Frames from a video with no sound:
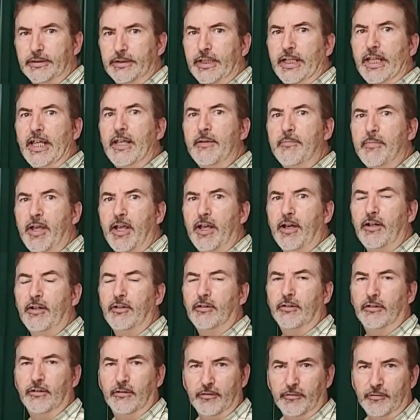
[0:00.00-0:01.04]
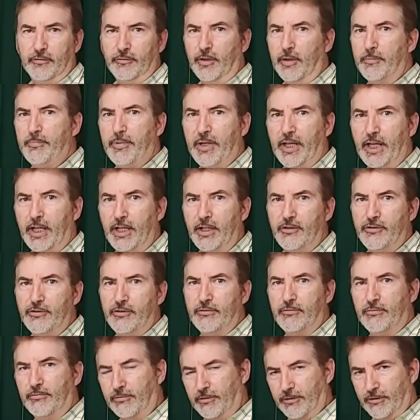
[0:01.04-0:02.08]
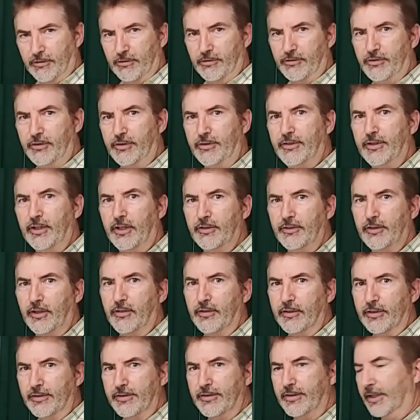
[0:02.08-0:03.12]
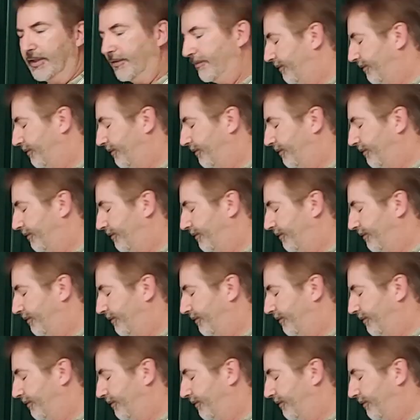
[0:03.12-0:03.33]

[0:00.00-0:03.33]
email or webpage where she sells all this stuff.